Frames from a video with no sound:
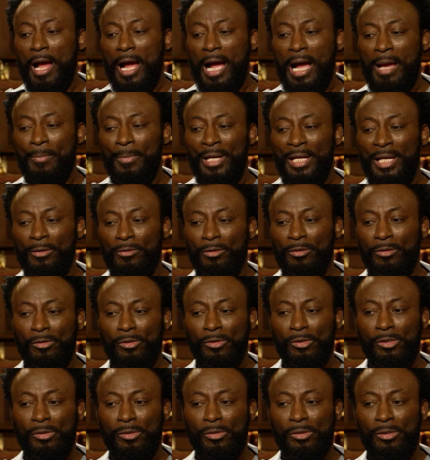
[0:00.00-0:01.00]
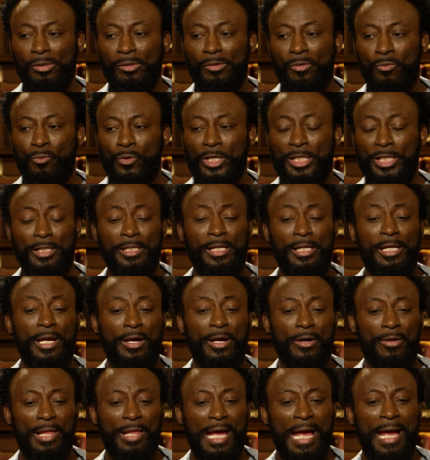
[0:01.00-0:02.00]
I mean, we can
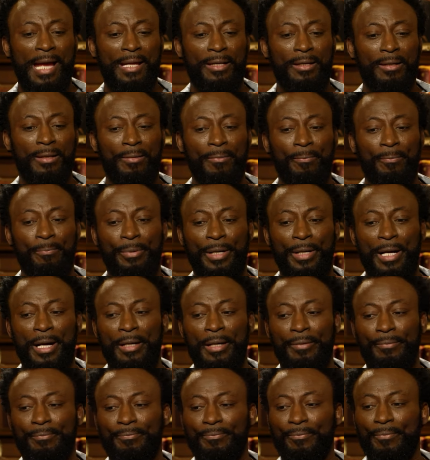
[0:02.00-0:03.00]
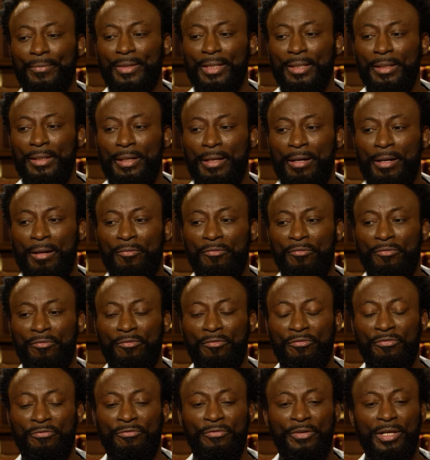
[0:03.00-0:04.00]
hear that, but... You know,
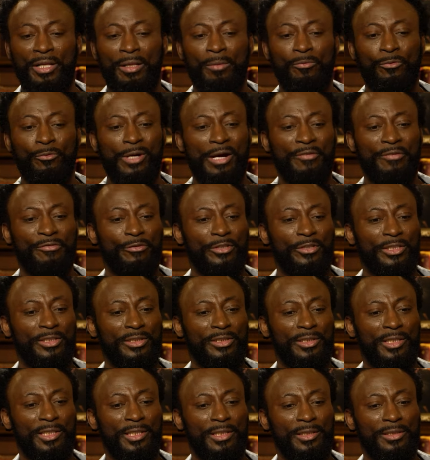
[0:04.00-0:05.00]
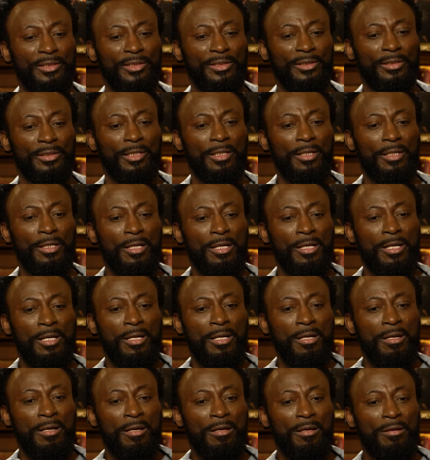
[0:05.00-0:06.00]
film references,
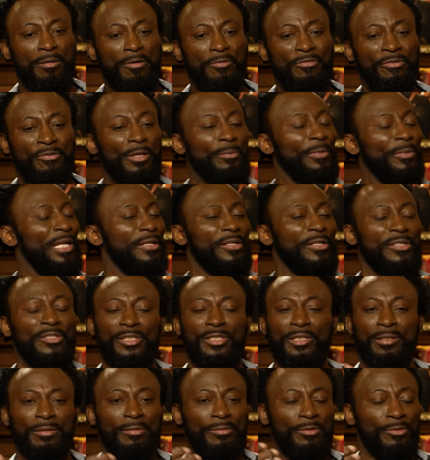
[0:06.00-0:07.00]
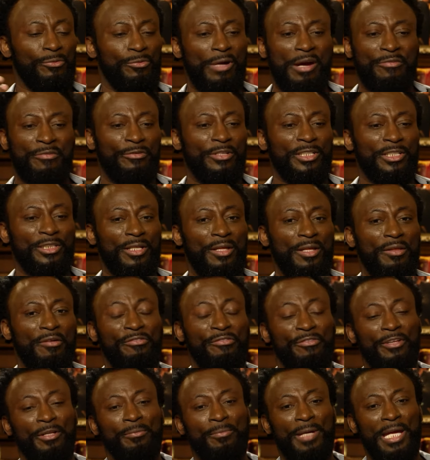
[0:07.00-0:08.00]
filmmakers reference other
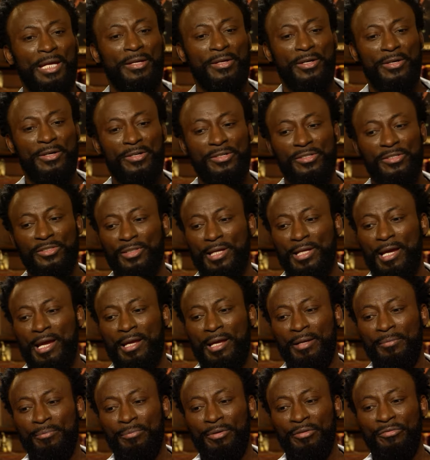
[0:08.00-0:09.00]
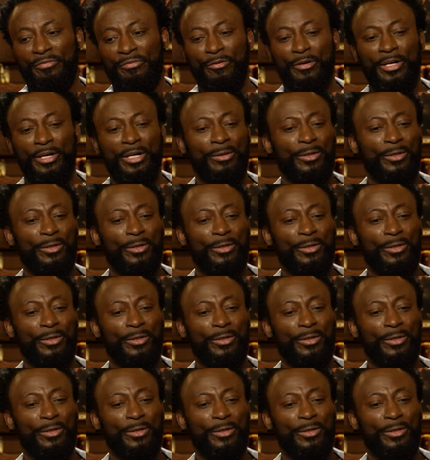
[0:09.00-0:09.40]
filmmakers, and before